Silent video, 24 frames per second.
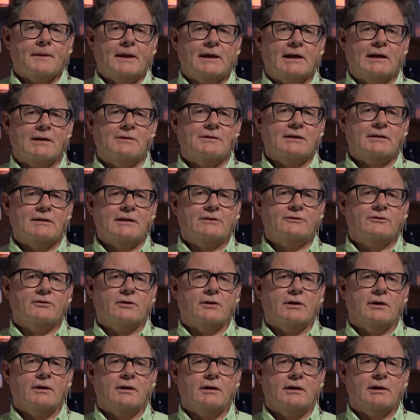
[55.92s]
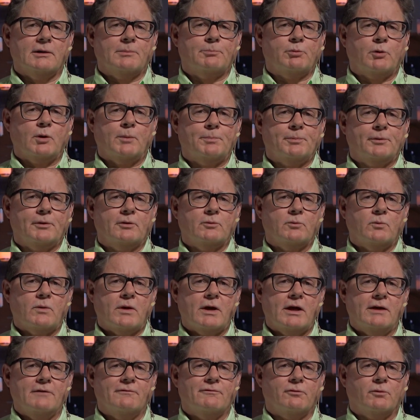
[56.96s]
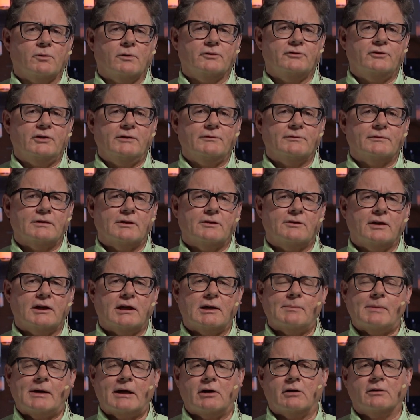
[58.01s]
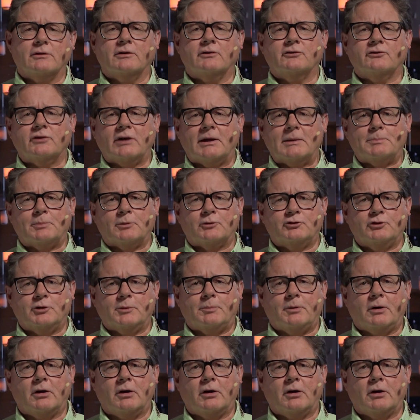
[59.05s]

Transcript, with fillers: and I think that's a, an appropriate way for us even to think about our discipleship,